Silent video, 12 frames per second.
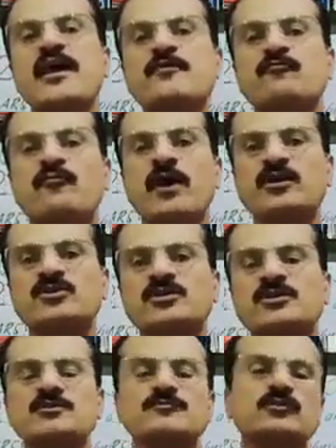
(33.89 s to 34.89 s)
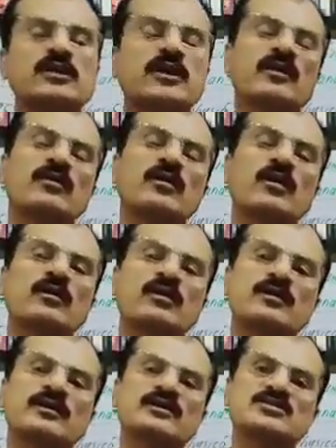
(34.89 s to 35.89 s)
and vectors we cannot
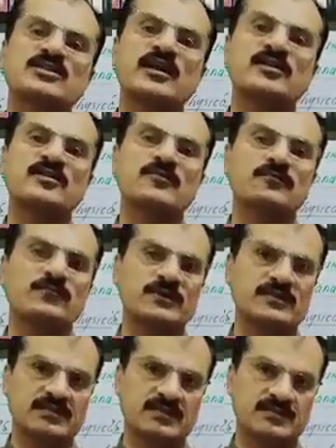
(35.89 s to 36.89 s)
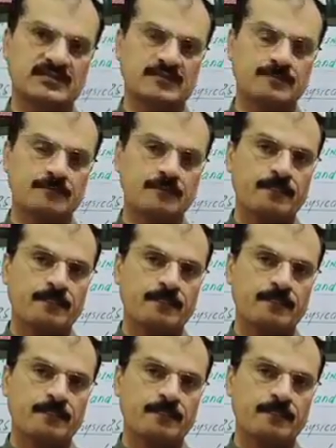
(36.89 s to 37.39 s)
understand the physics.